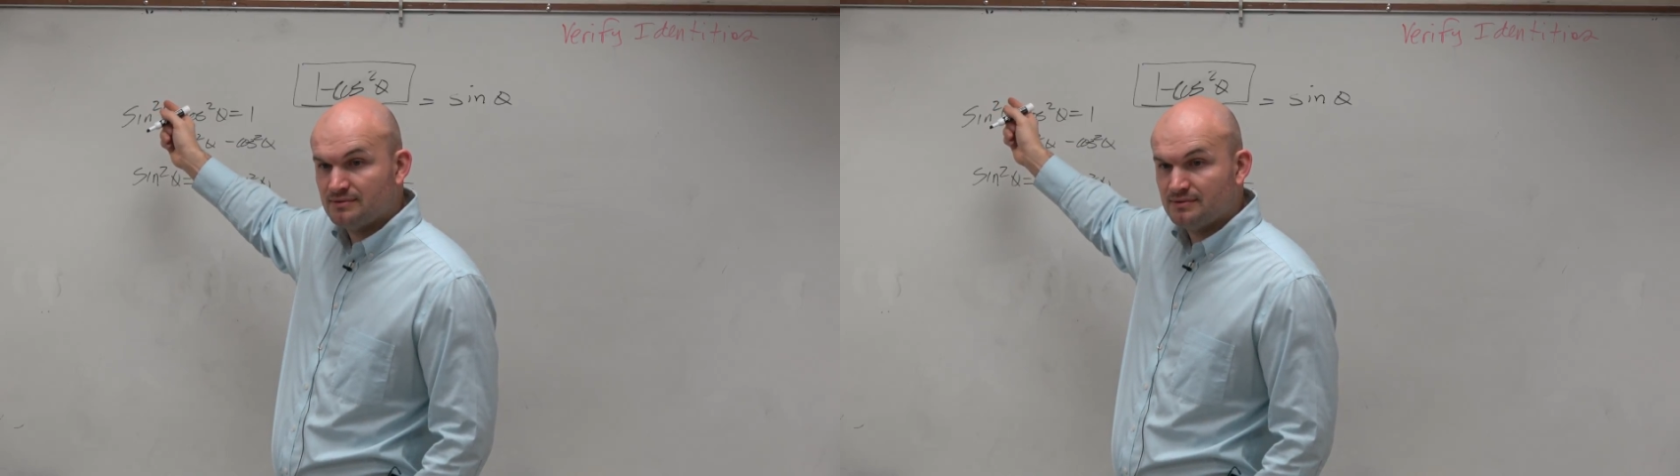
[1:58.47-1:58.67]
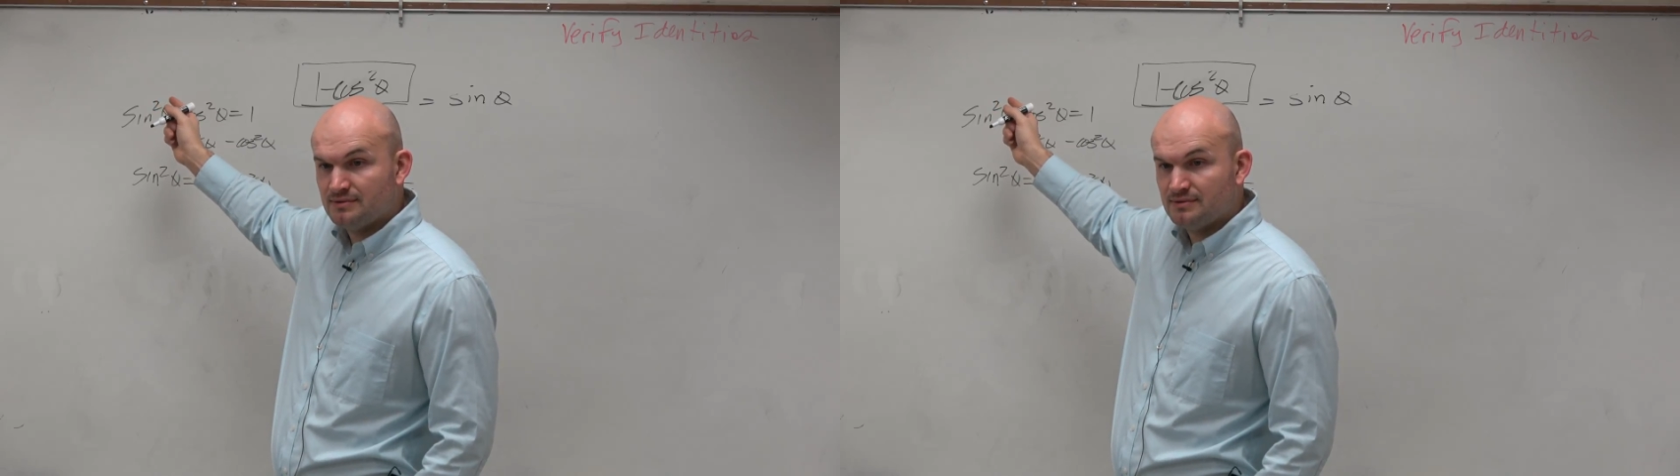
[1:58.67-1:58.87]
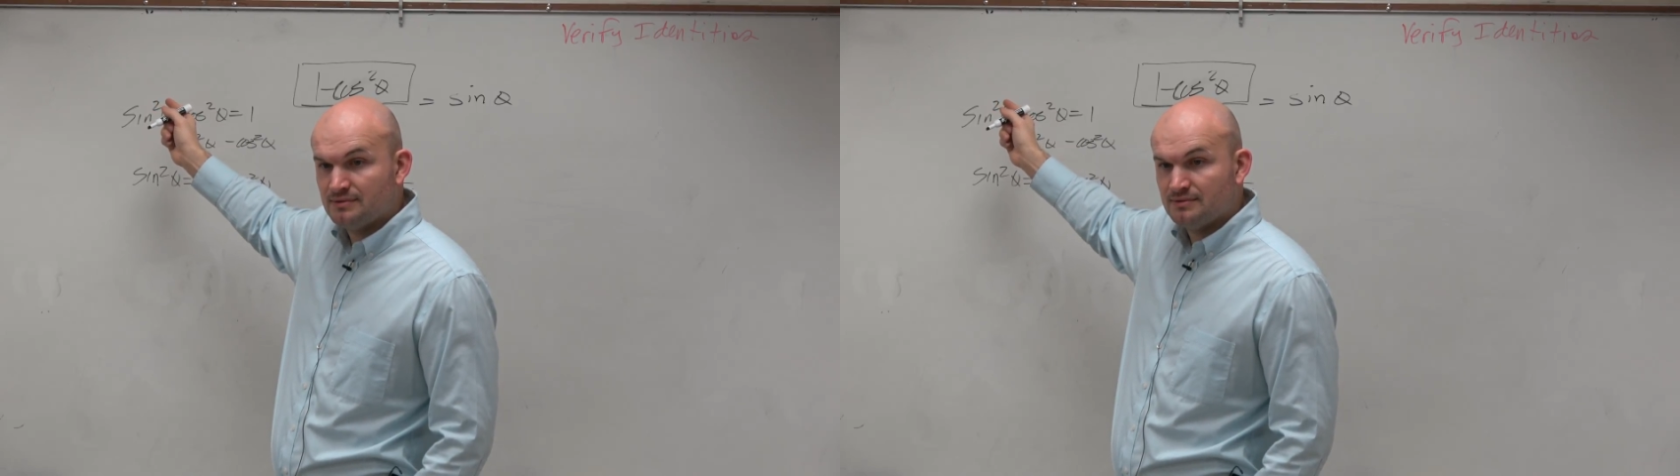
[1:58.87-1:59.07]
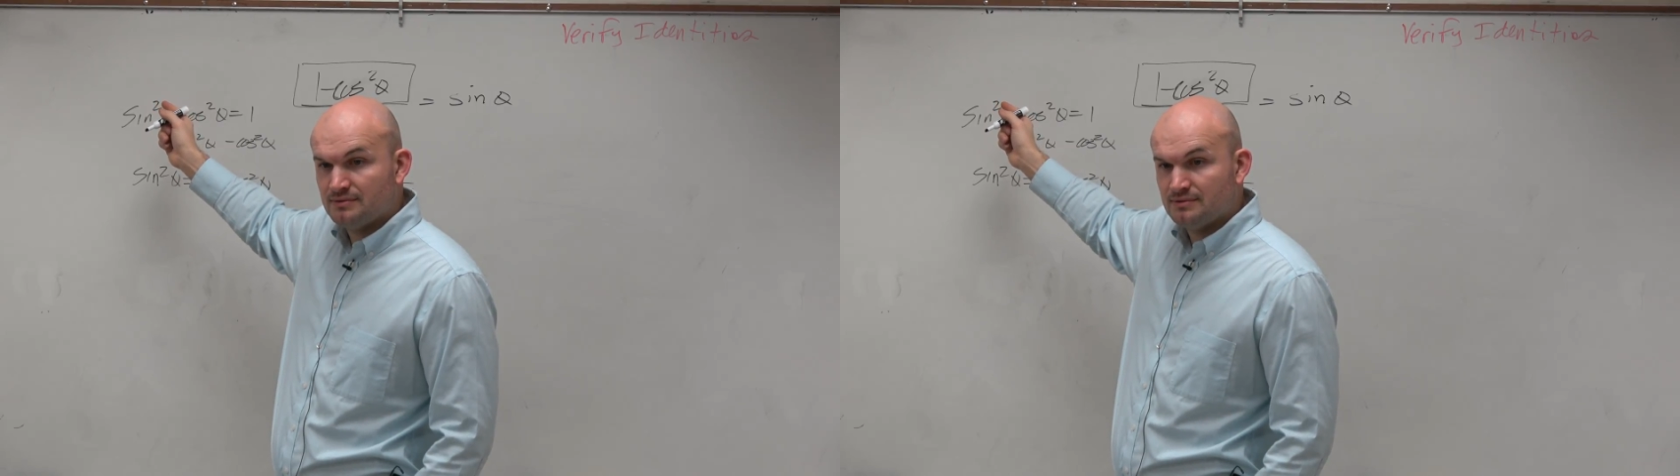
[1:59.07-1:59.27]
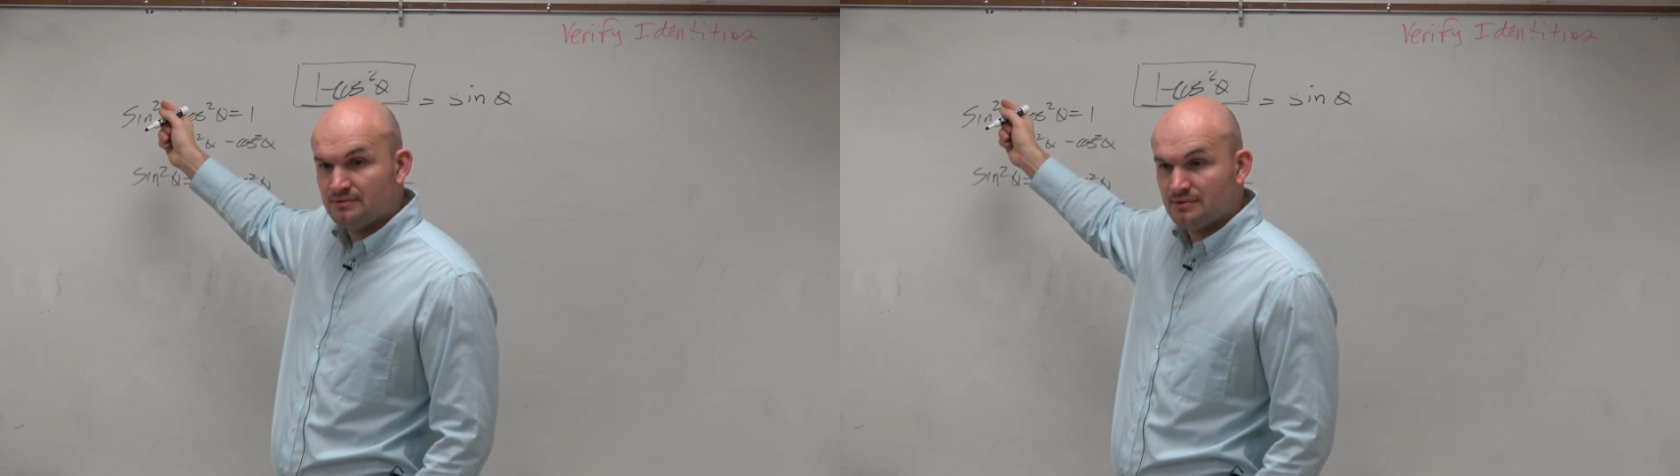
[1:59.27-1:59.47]
Yes.
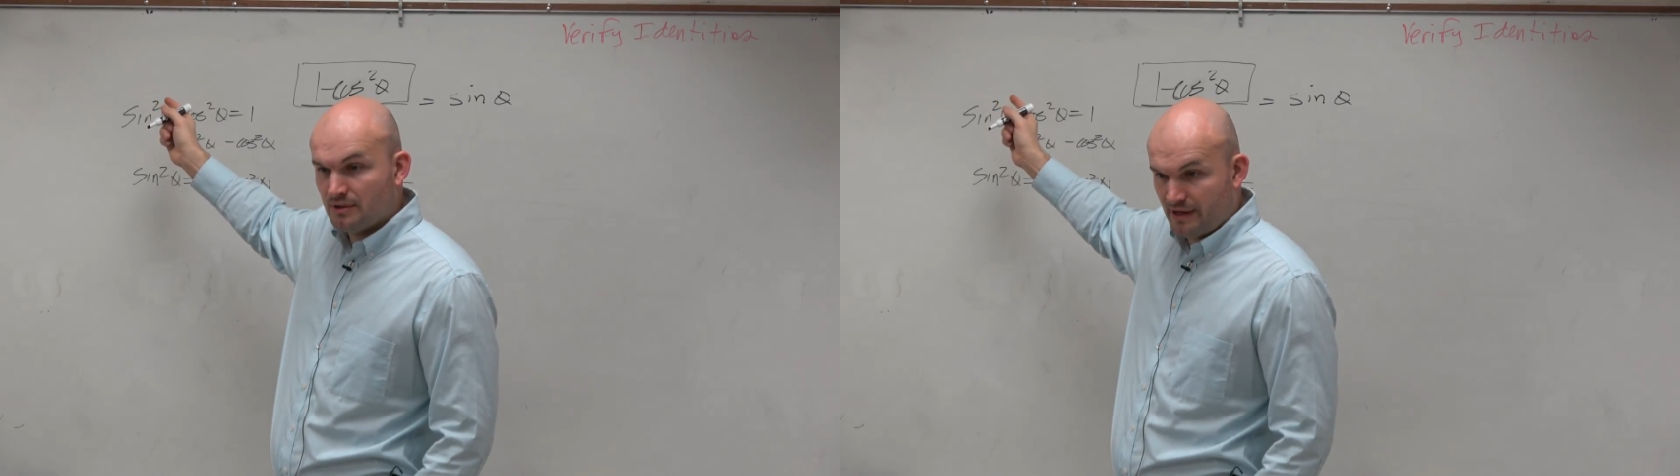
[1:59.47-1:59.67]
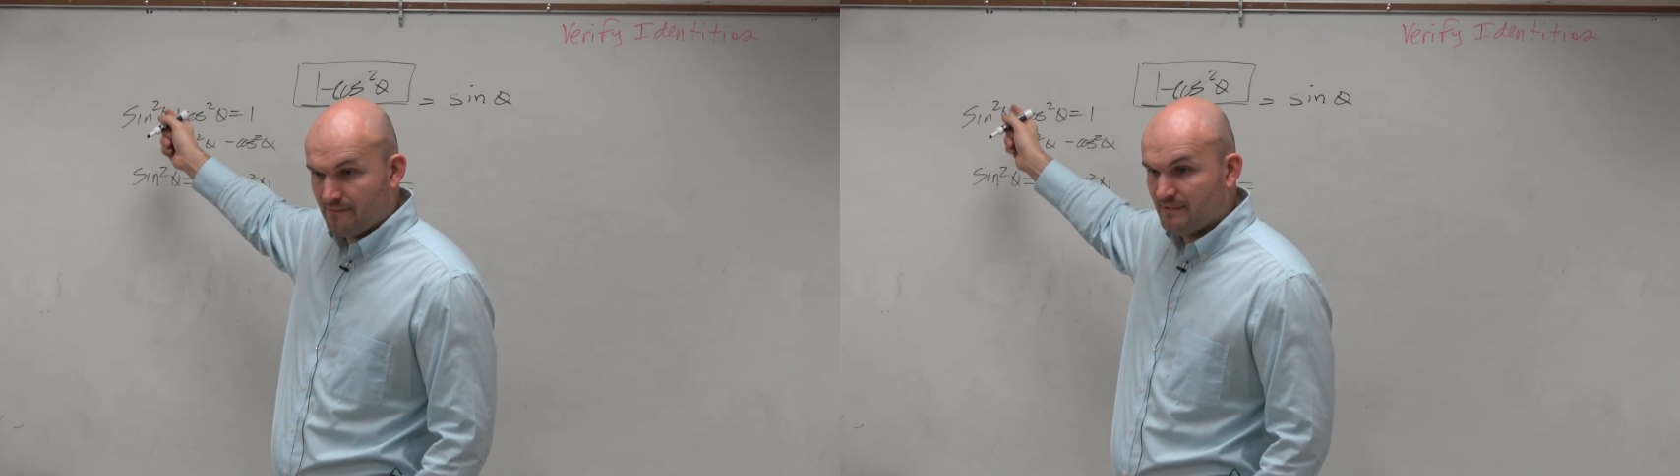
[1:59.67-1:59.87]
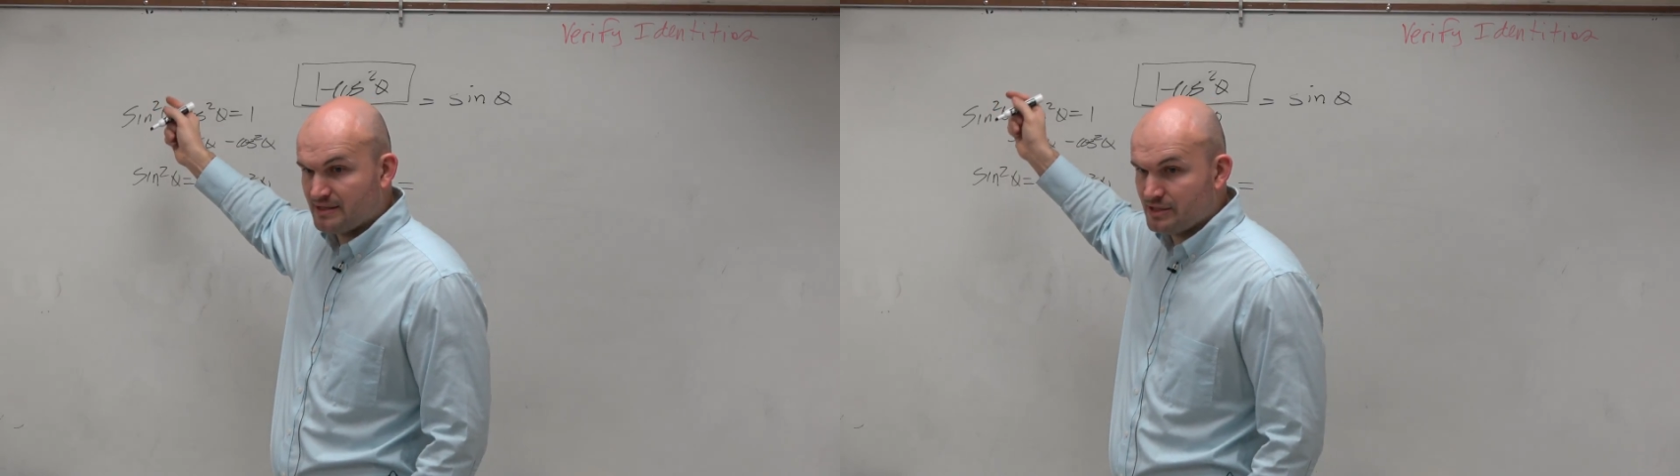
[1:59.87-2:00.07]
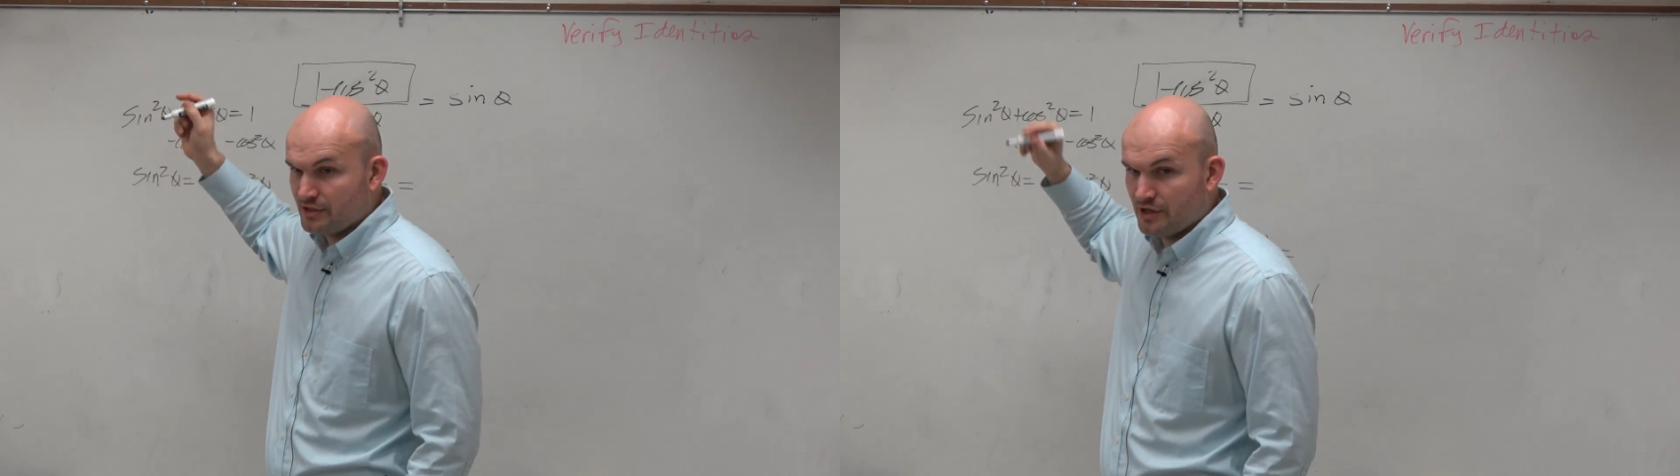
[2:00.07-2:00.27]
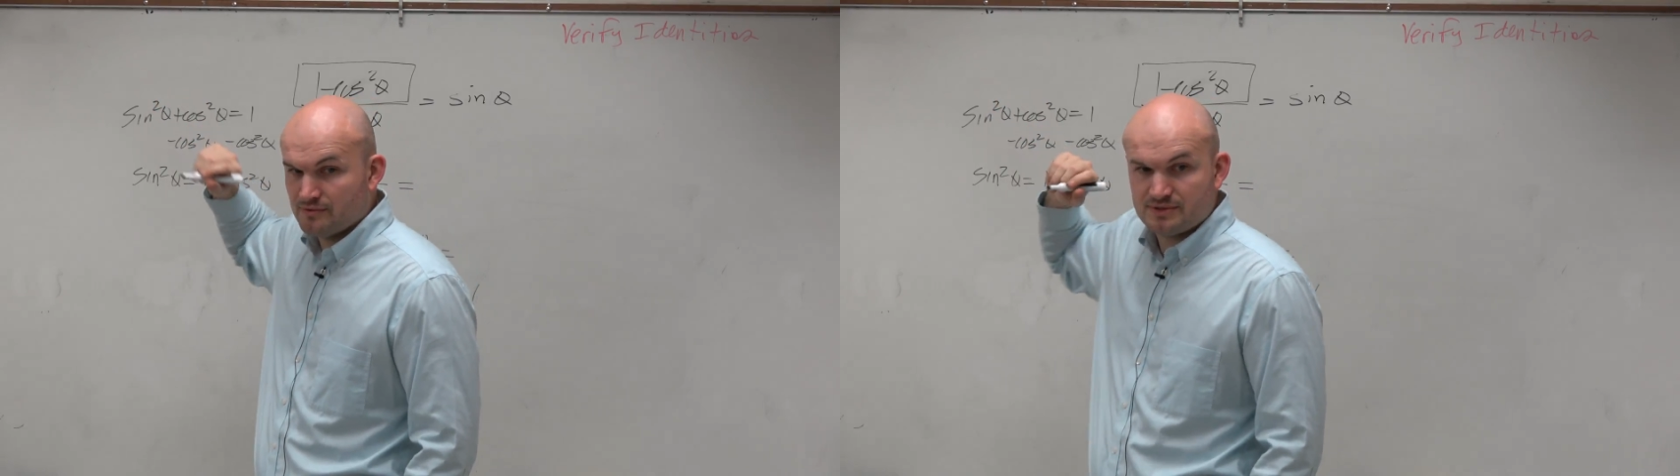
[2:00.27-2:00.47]
OK, that's in
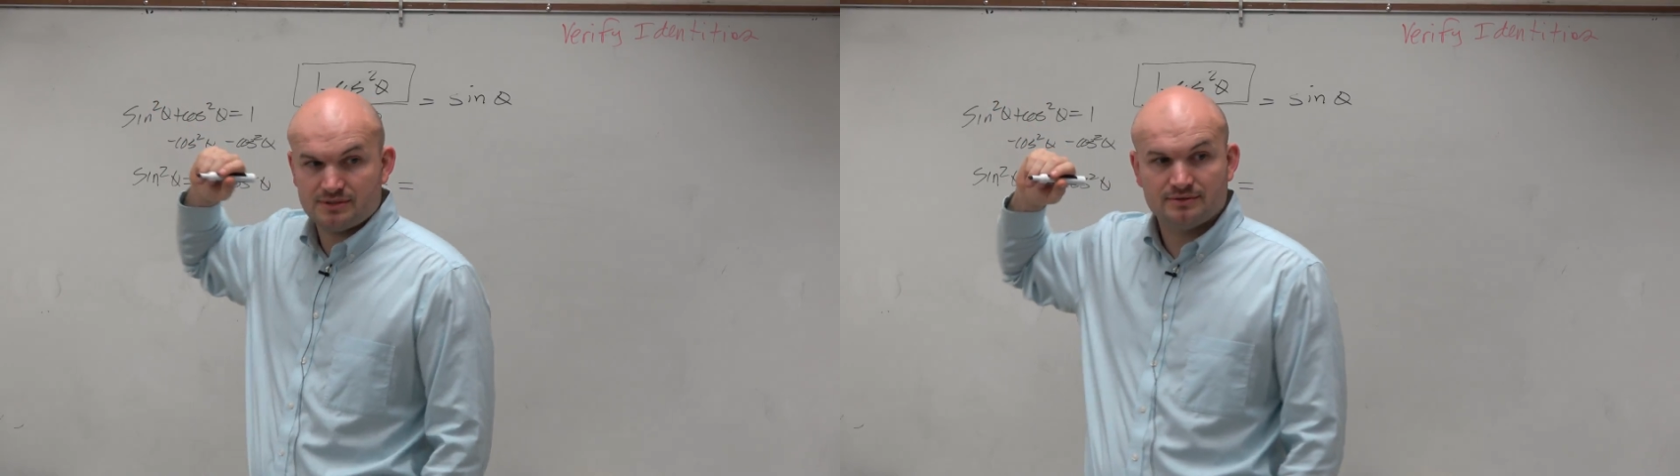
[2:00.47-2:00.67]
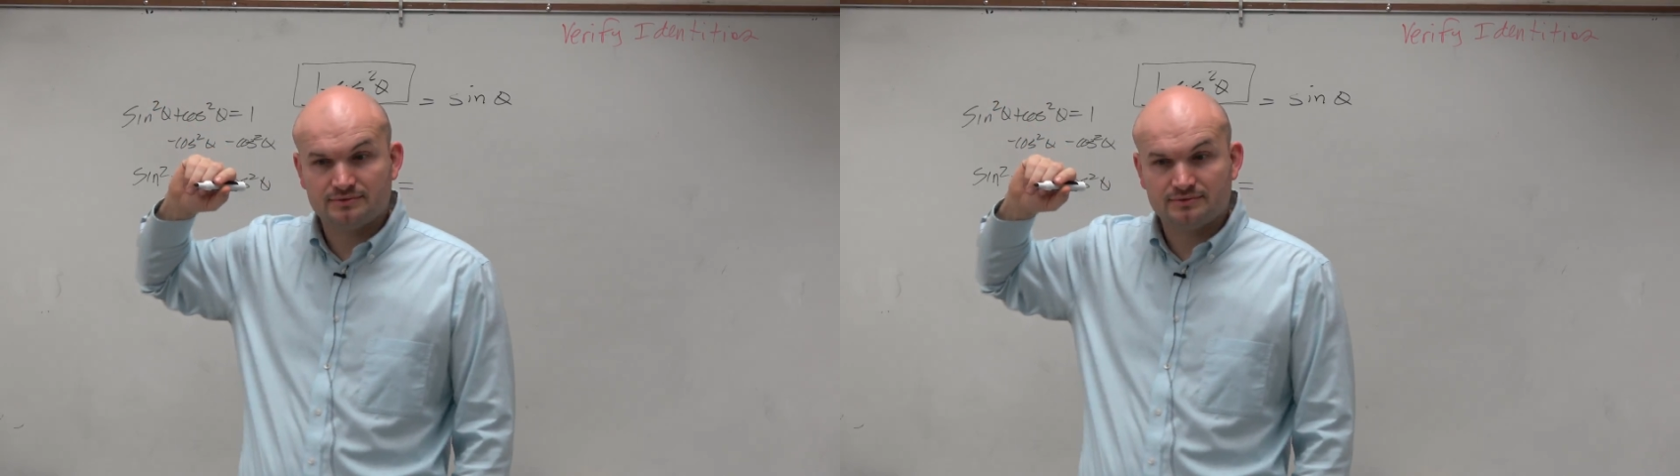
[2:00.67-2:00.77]
your notes.